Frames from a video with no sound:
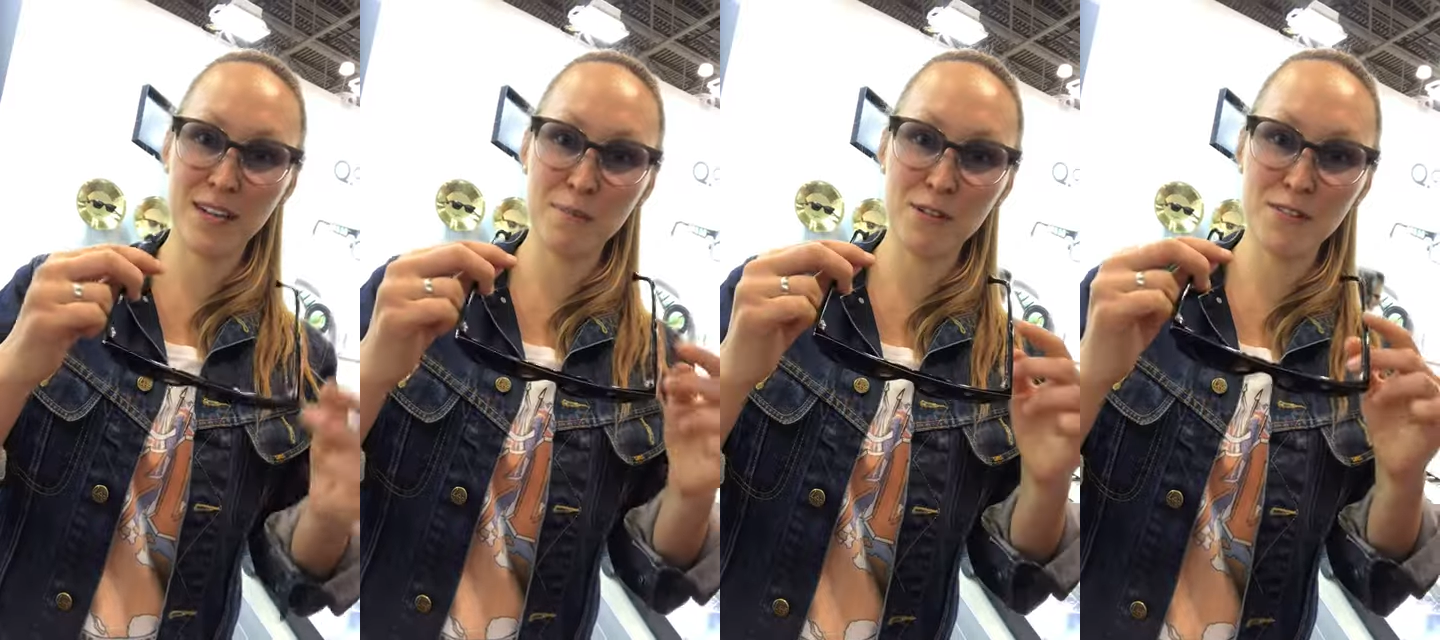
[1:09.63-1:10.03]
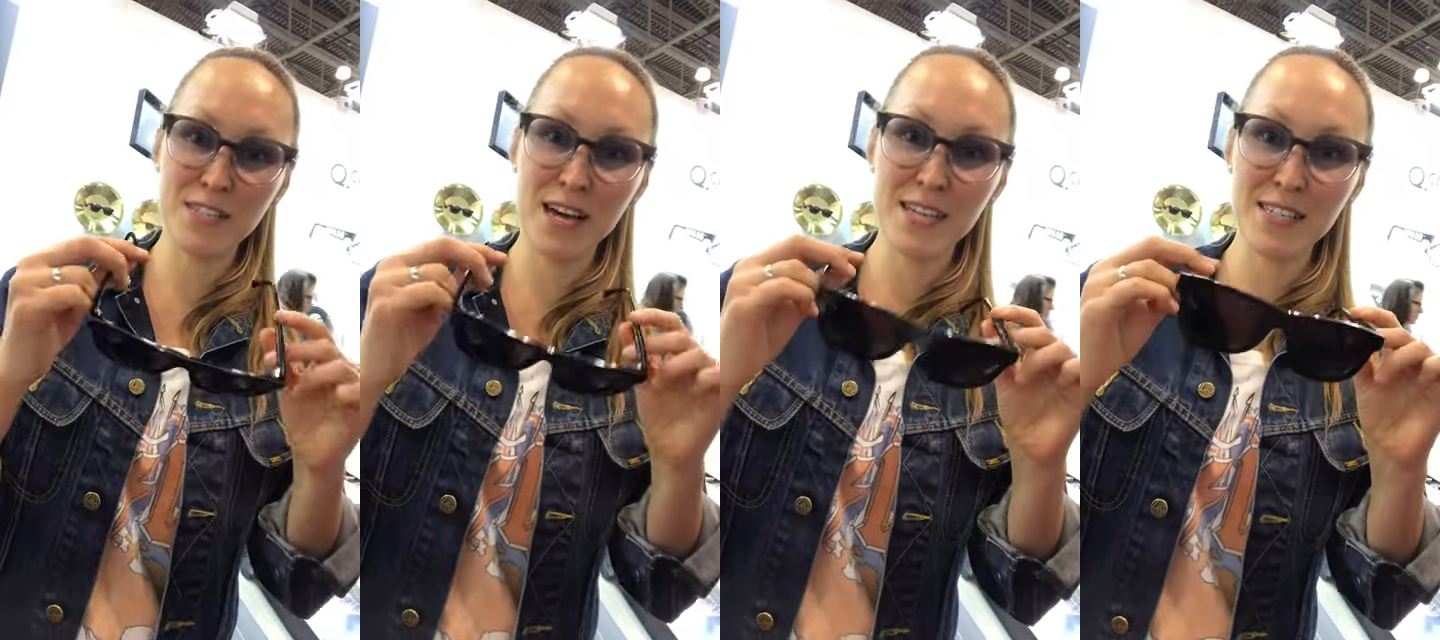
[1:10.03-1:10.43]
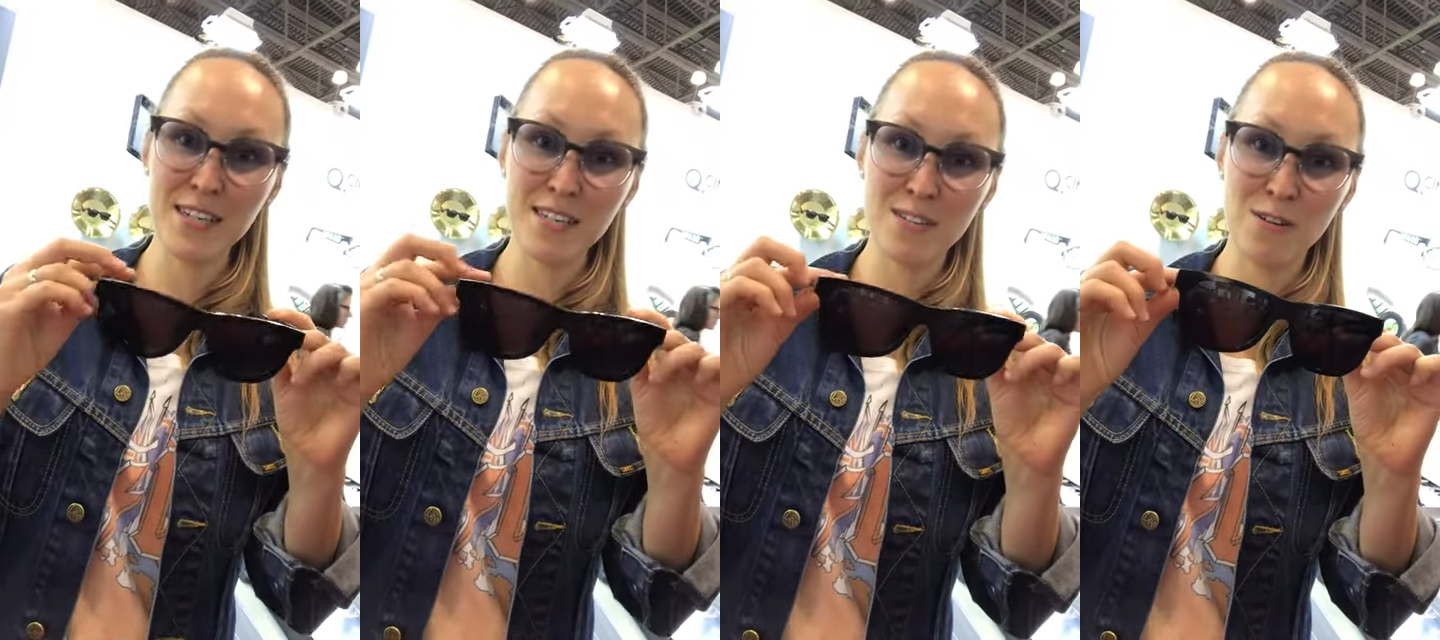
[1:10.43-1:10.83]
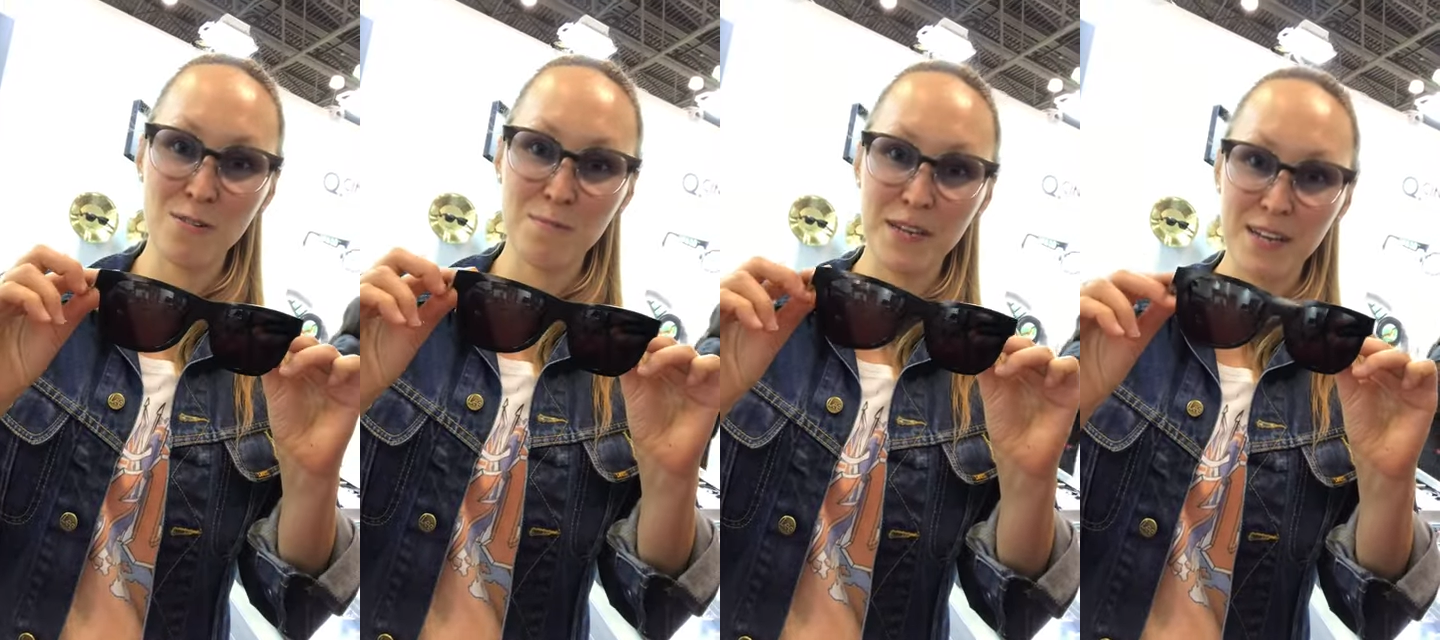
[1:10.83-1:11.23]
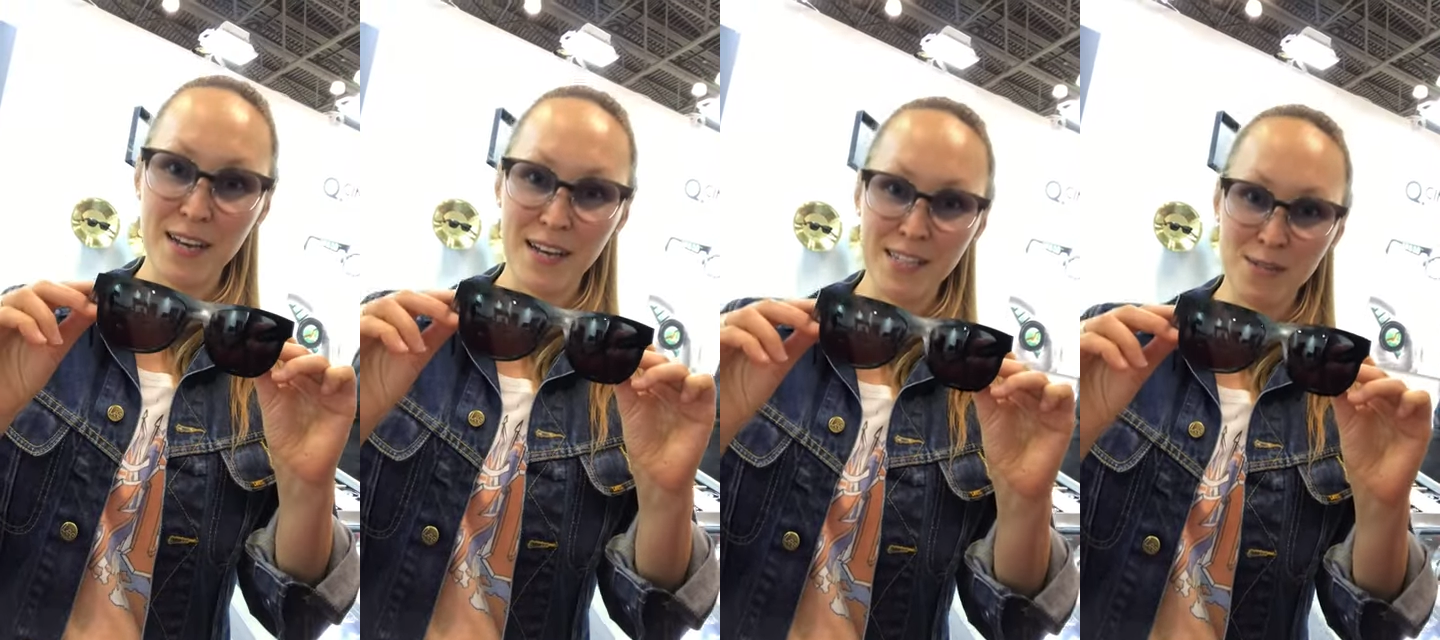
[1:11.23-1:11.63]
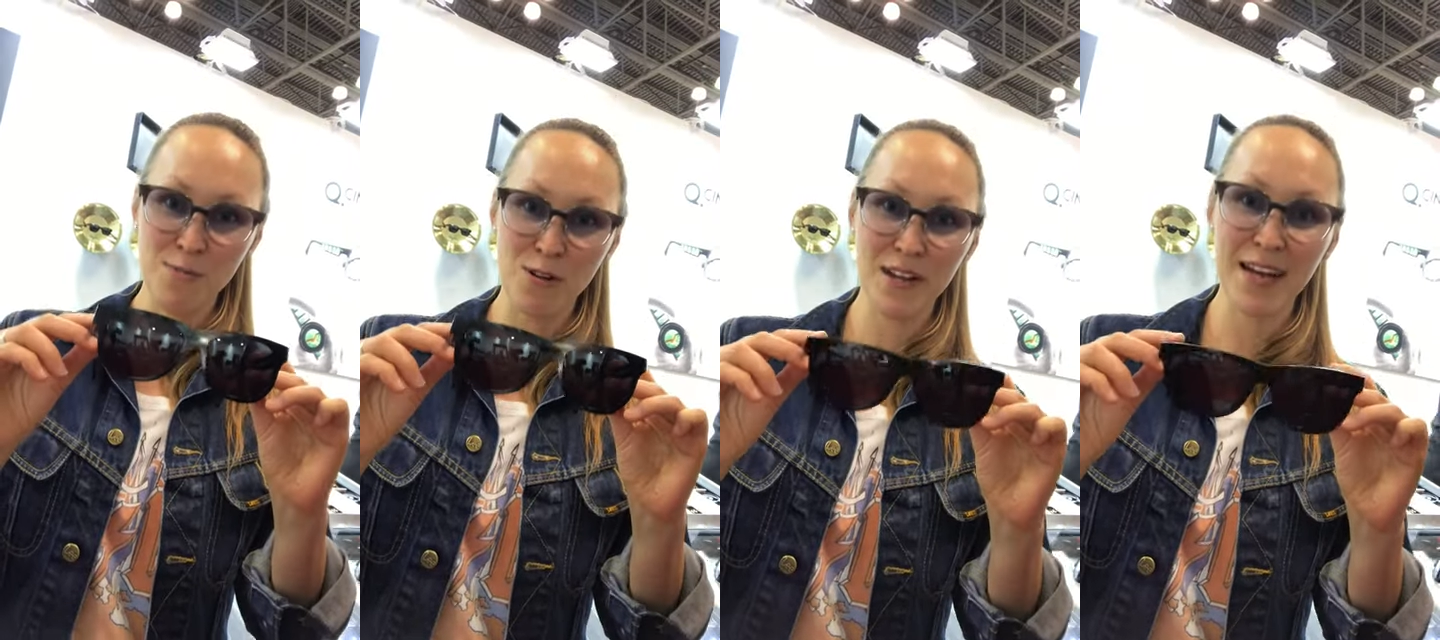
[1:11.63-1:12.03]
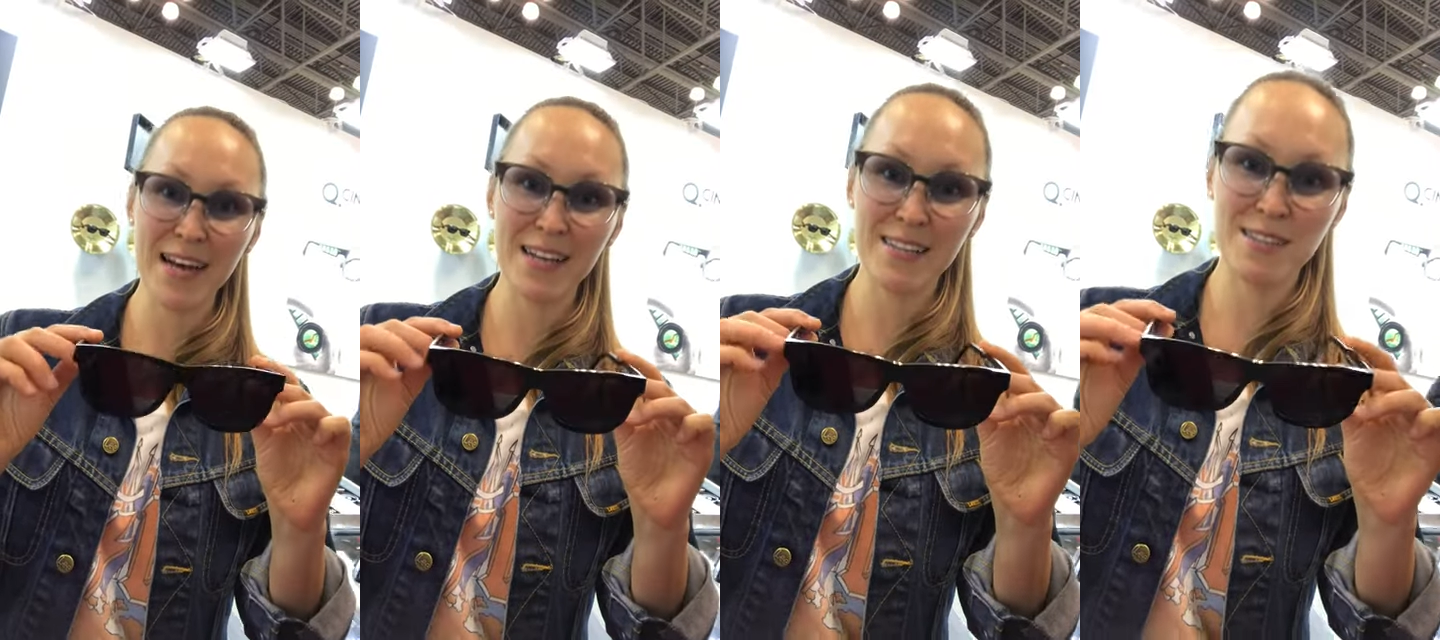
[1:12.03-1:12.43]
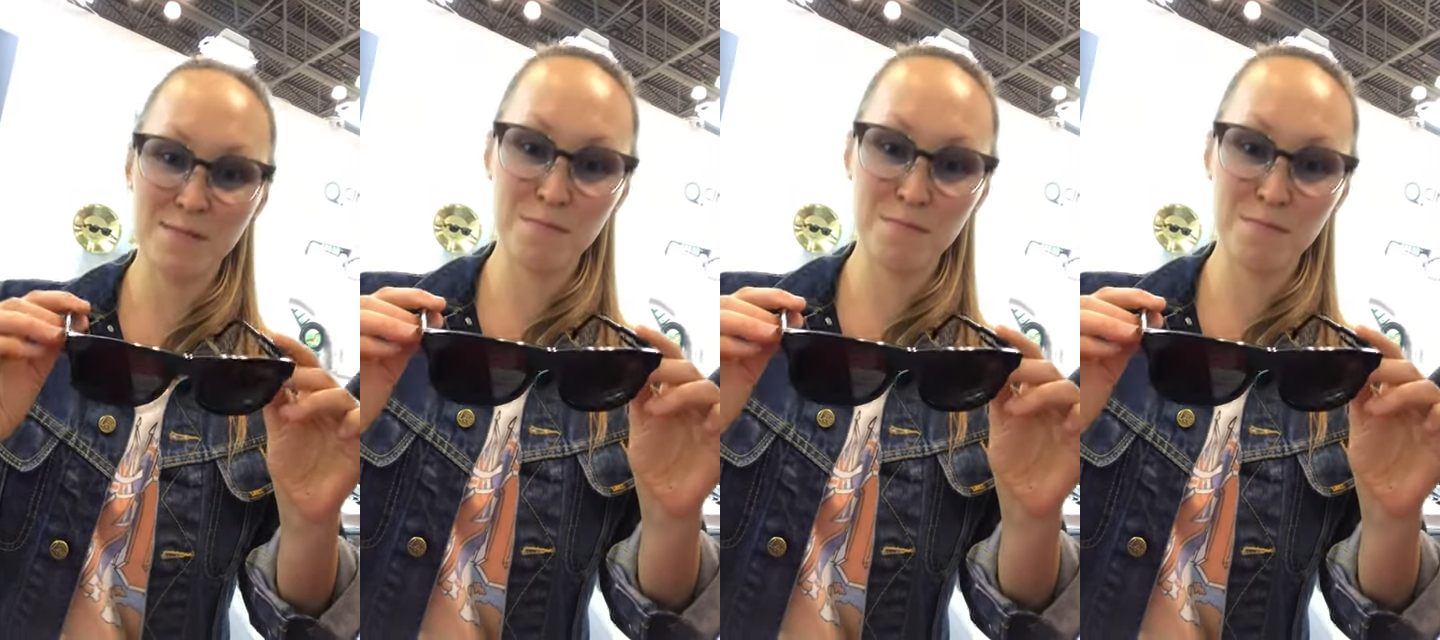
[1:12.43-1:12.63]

couple of sizes so big head small head